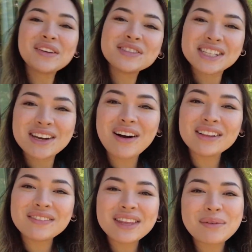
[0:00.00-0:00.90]
you've seen
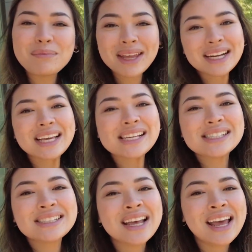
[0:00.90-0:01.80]
all of the
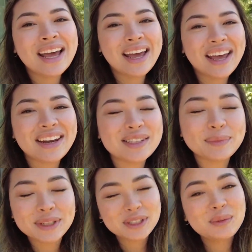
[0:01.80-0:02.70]
amenities, and as
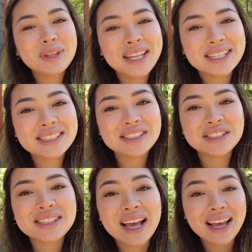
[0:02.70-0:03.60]
much as we'd like to
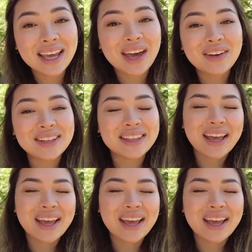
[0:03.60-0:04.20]
just hang out at the